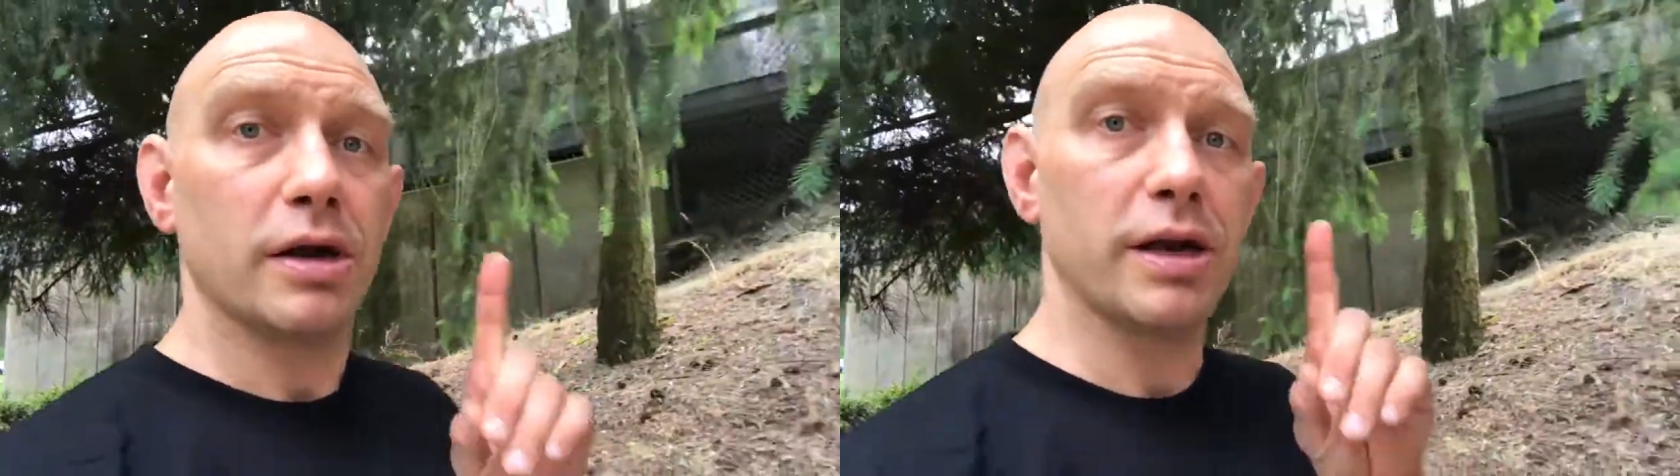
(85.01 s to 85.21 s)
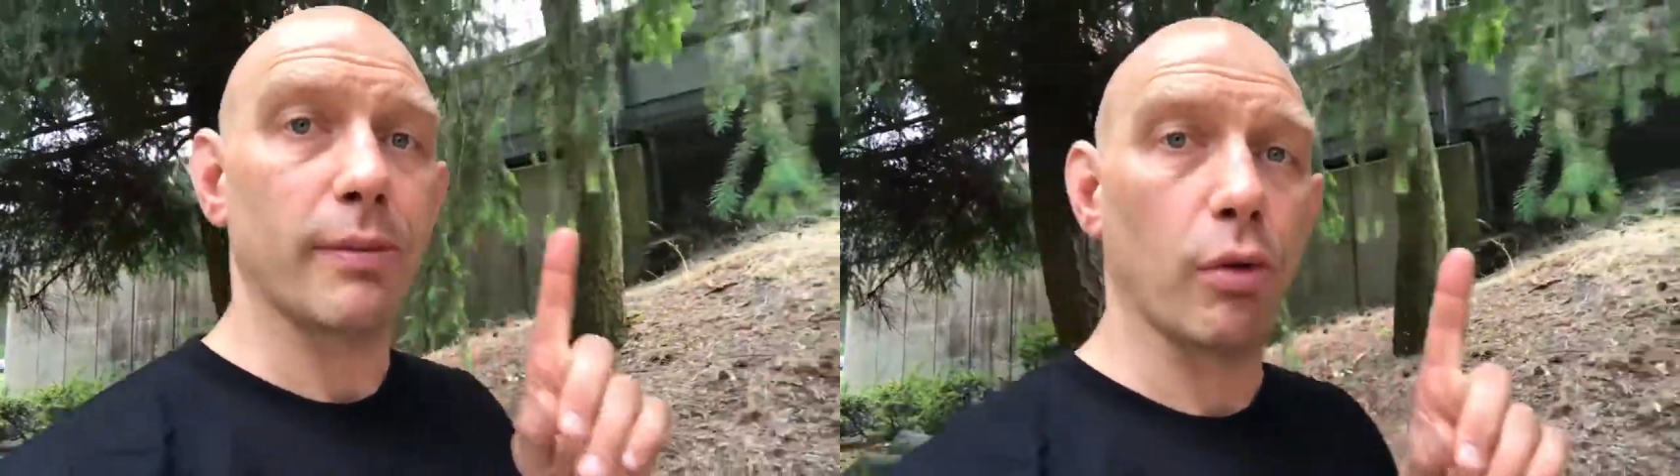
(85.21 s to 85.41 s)

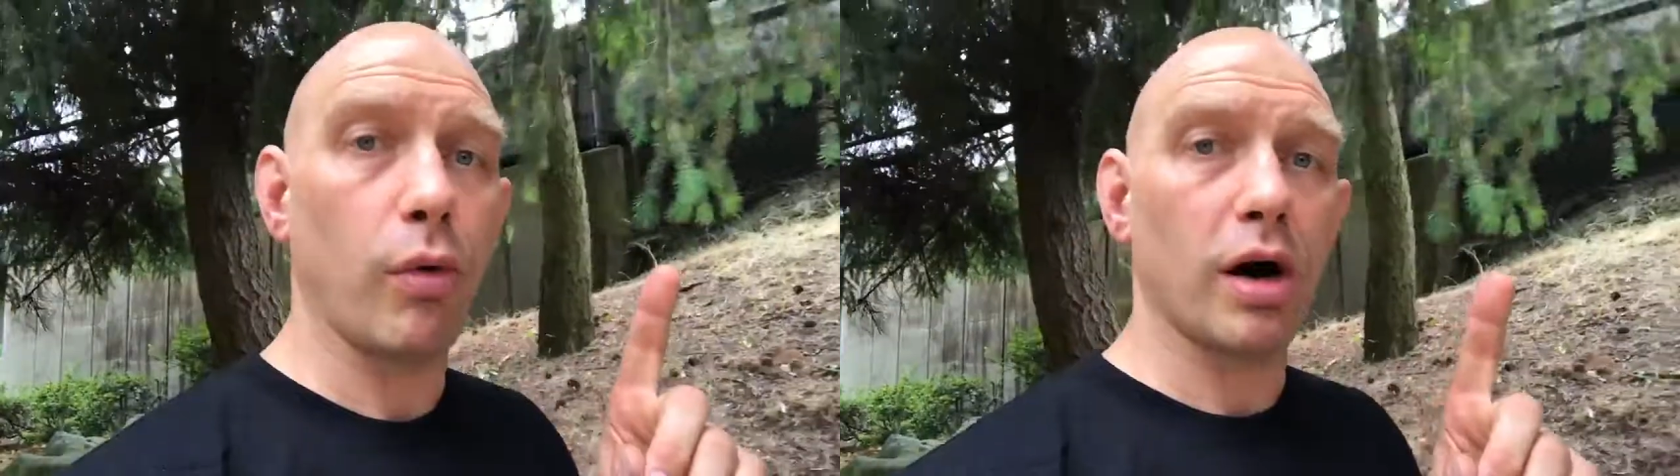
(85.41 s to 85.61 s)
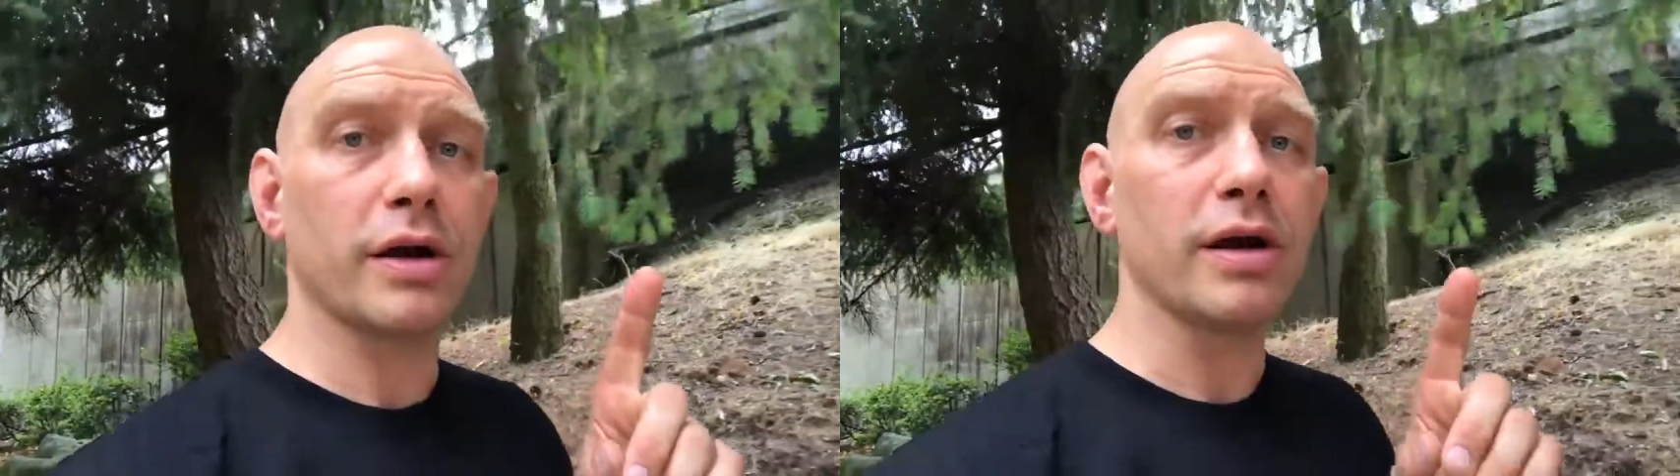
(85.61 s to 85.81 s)
Number
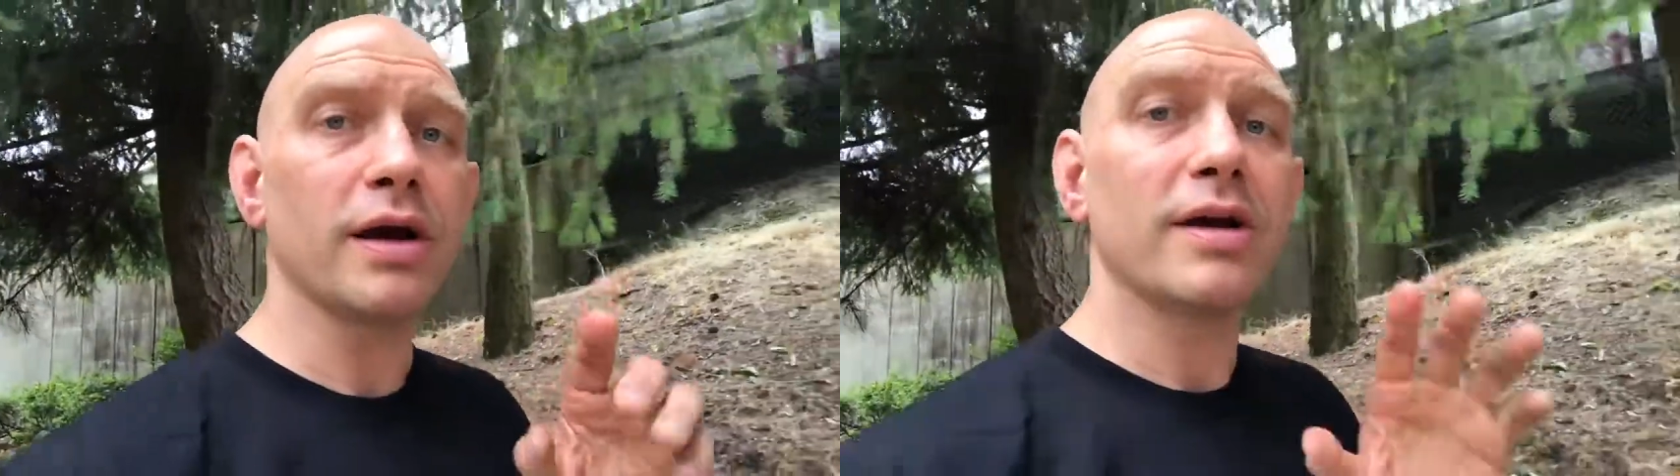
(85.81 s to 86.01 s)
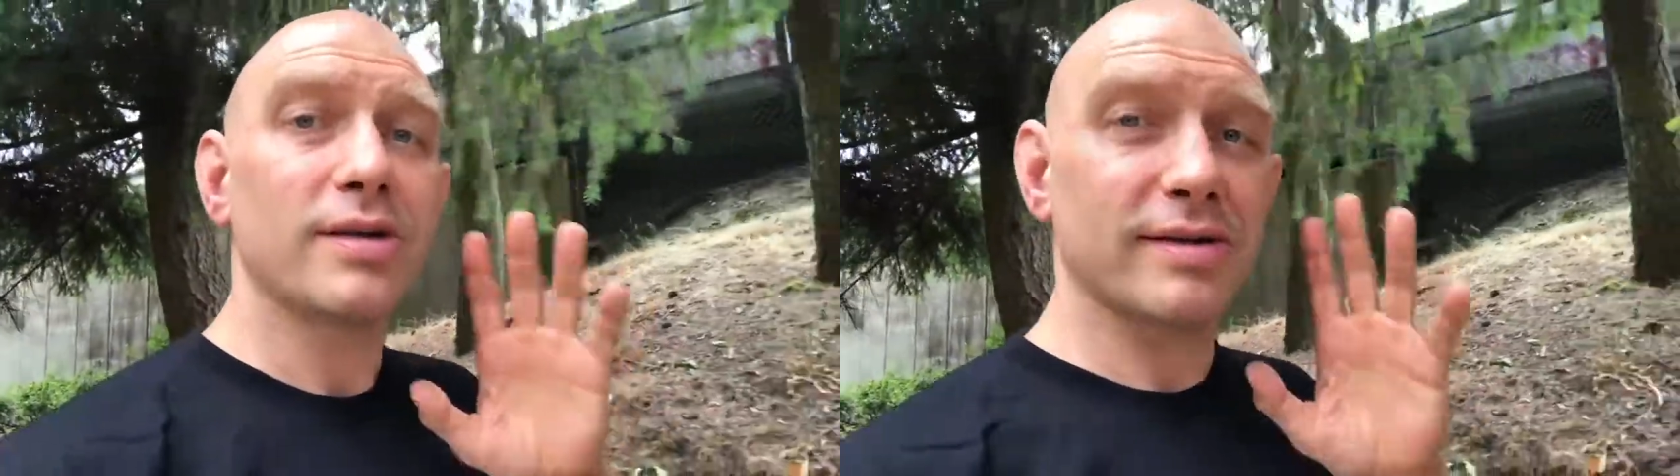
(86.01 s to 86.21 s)
one,
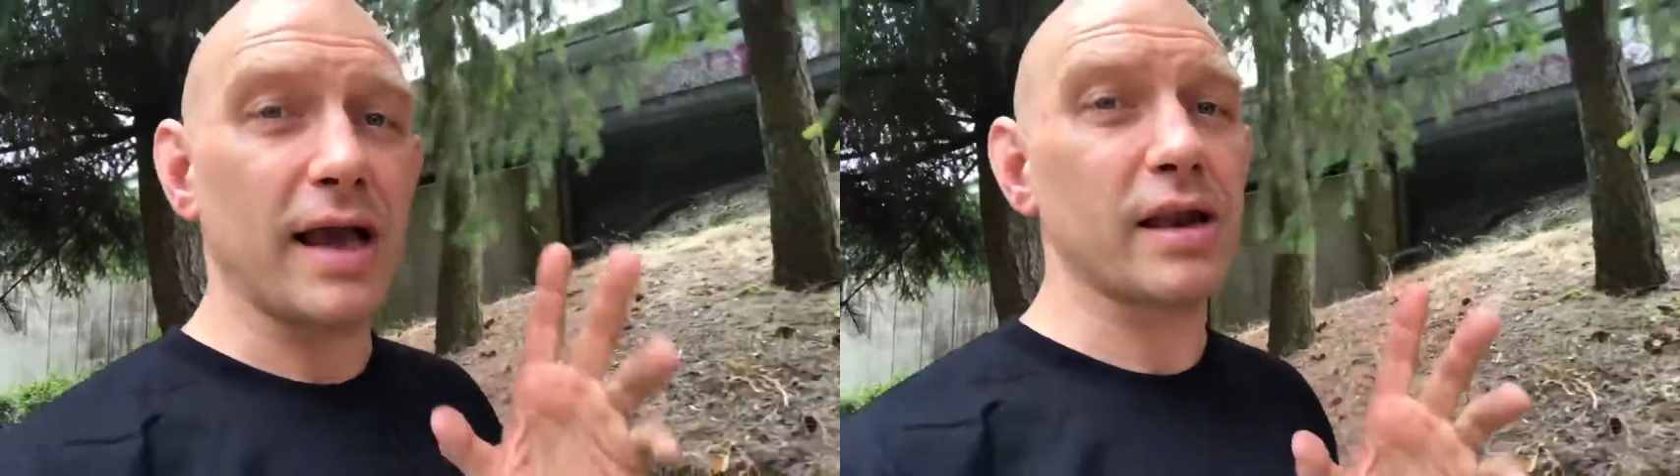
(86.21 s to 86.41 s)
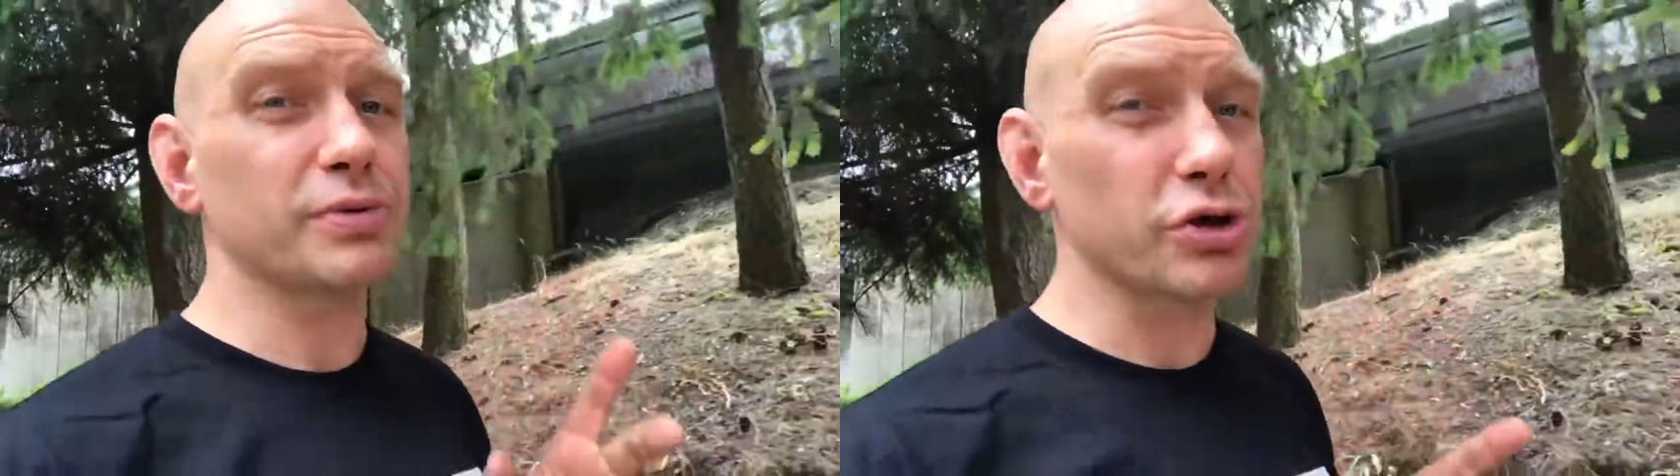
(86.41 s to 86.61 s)

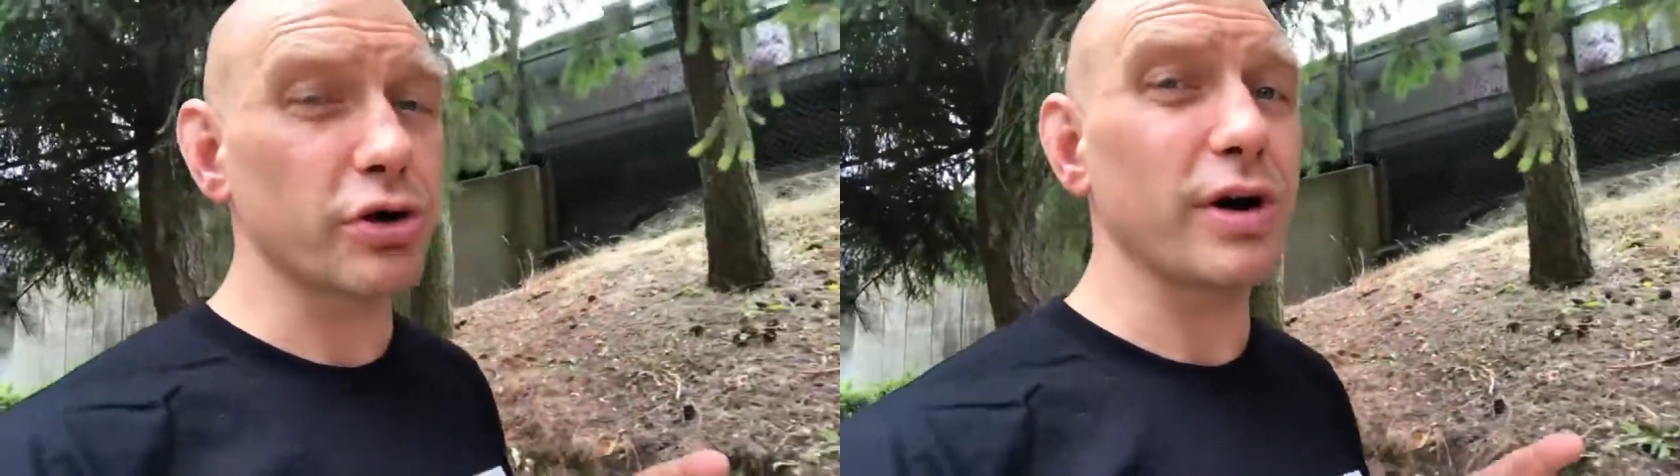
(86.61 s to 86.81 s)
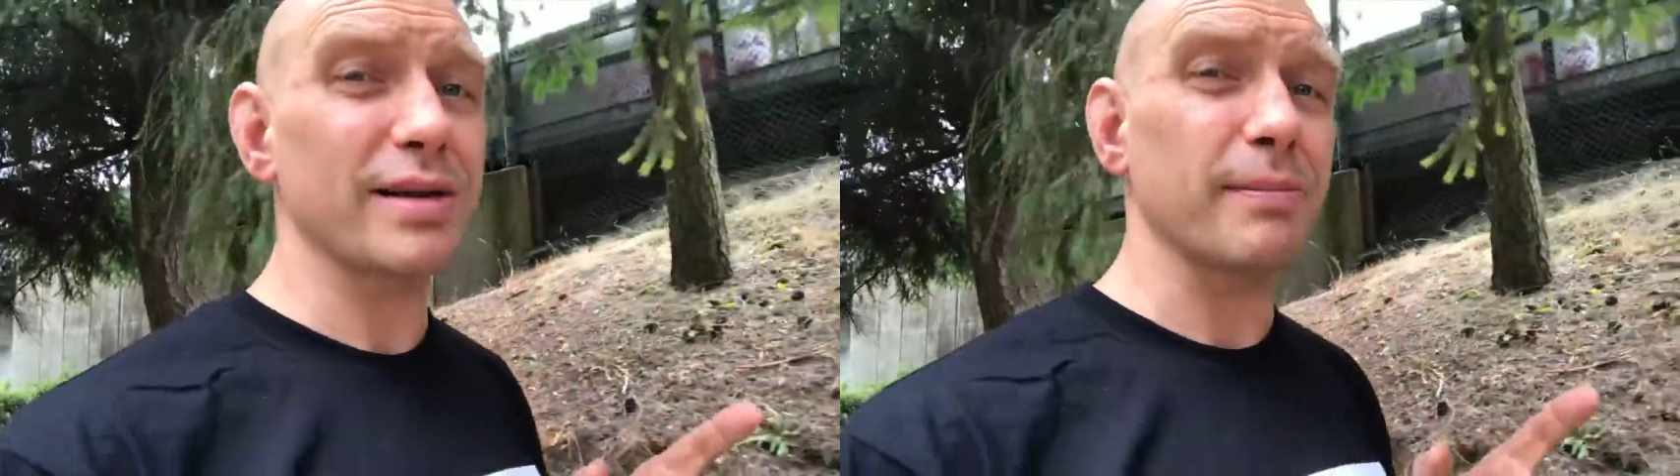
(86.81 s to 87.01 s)
stand-up
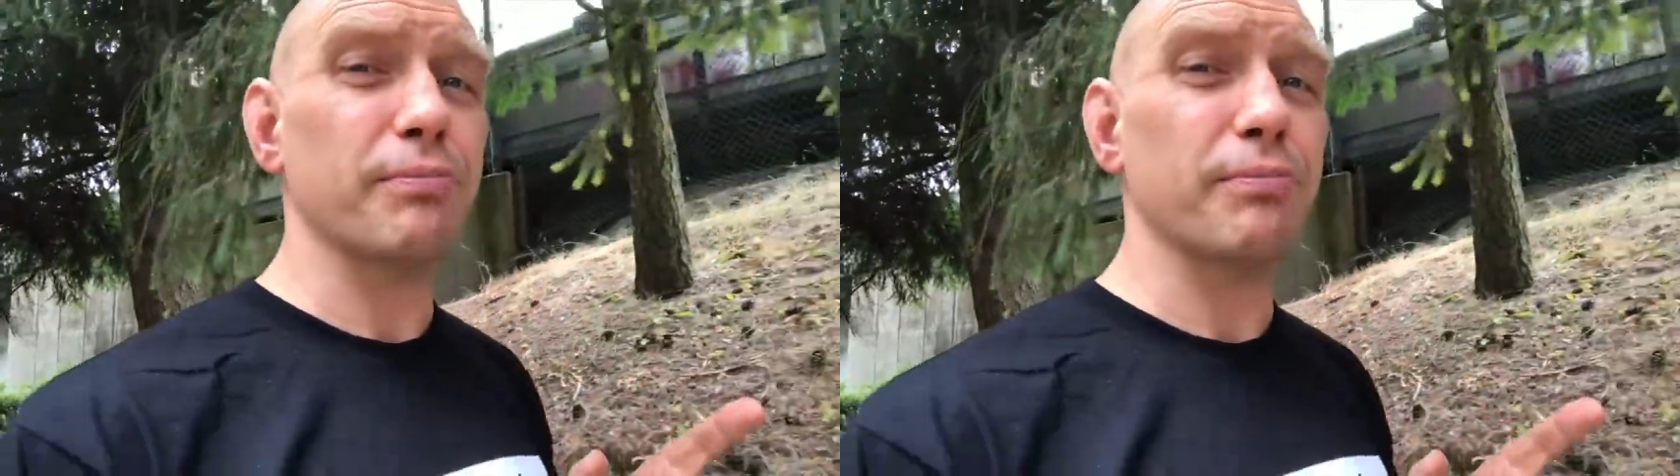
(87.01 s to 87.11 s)
judo has a